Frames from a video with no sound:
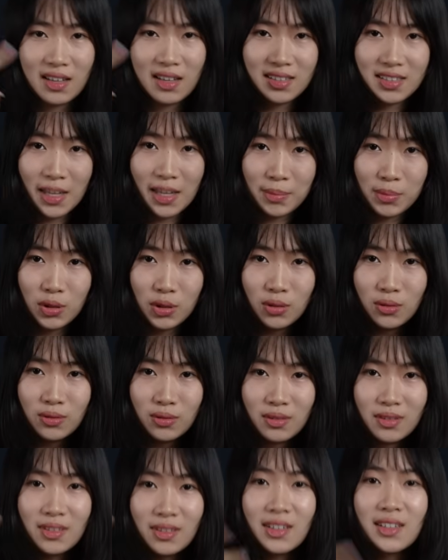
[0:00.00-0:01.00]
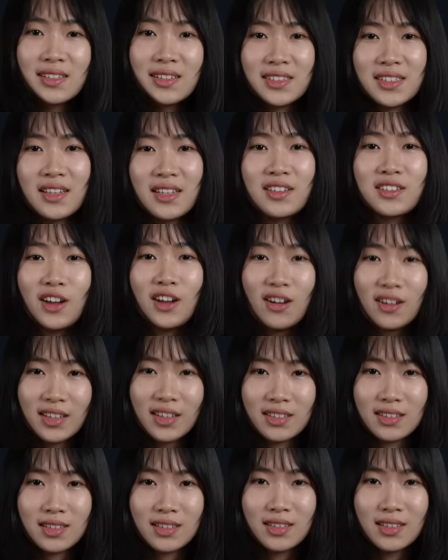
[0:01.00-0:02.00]
Step 2. Set a
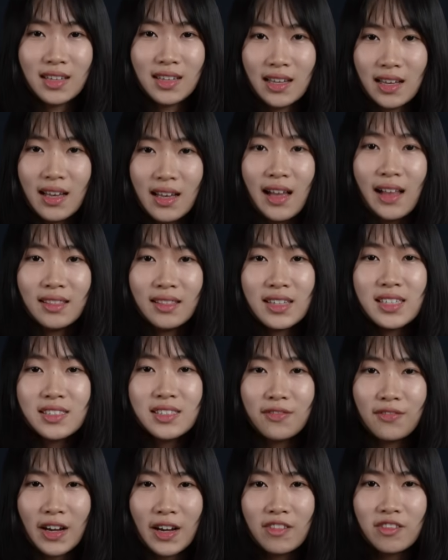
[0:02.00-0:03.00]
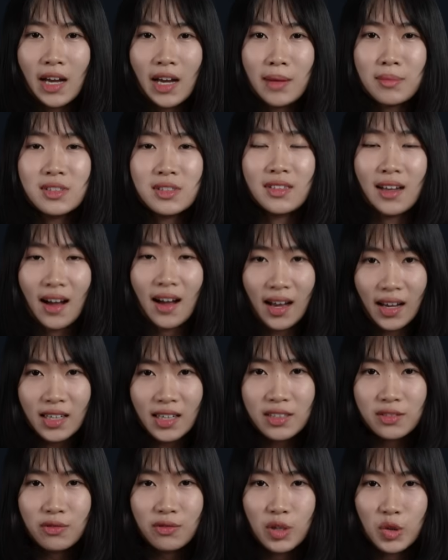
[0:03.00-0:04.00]
target, at least 5 times the
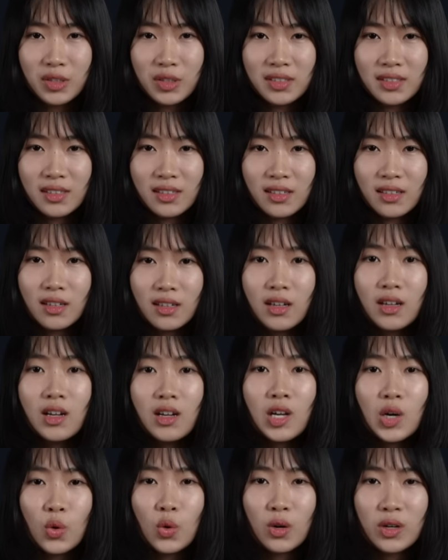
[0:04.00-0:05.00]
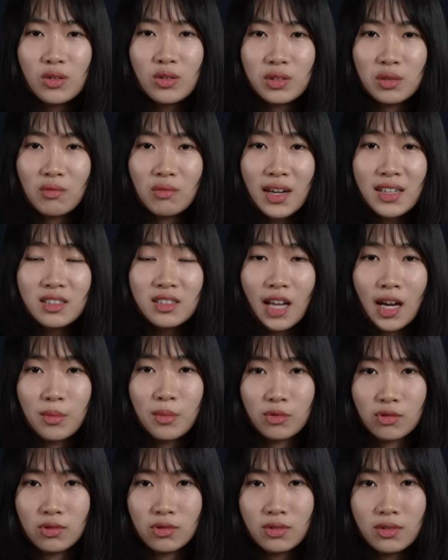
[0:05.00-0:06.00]
highest frequency, or use rise
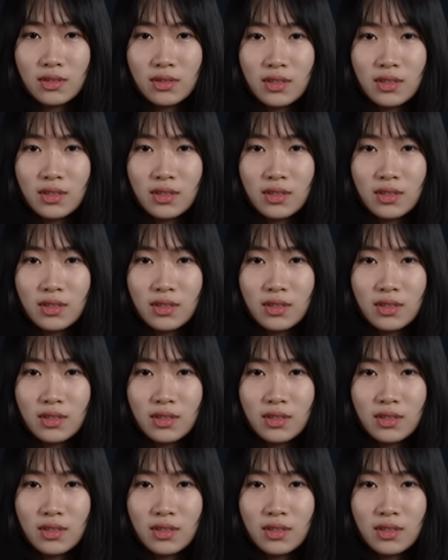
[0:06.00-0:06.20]
time rule.